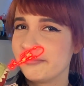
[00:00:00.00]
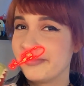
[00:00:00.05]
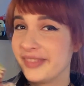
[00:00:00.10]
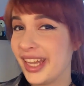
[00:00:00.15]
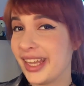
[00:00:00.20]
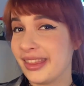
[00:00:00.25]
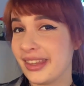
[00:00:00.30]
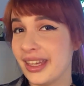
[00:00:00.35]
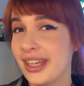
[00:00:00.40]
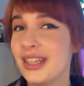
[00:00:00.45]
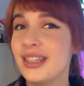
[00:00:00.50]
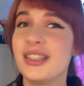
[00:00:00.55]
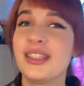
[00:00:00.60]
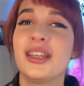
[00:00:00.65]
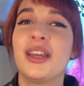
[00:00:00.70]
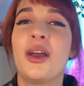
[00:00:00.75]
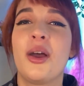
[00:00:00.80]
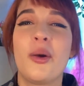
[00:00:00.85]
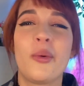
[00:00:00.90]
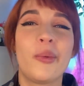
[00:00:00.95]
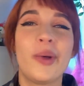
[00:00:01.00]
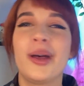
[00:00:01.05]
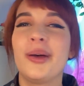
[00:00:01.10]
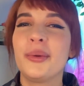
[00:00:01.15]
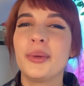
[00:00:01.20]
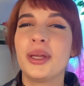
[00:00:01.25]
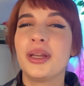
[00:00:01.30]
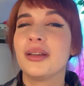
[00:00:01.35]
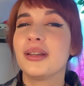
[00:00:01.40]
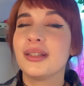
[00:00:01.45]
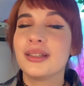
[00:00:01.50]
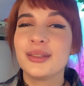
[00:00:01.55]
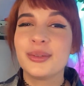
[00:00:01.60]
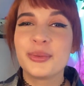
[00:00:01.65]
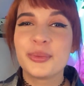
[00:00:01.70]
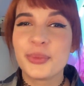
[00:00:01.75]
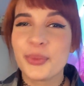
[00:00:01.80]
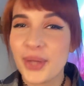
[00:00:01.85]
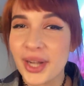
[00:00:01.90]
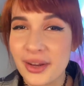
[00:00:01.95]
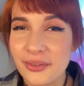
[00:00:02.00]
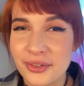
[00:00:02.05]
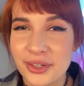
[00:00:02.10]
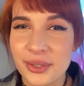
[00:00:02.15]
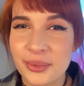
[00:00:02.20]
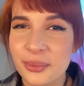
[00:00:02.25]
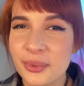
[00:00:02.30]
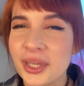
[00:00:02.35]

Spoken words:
Get the hint? Well, whatever.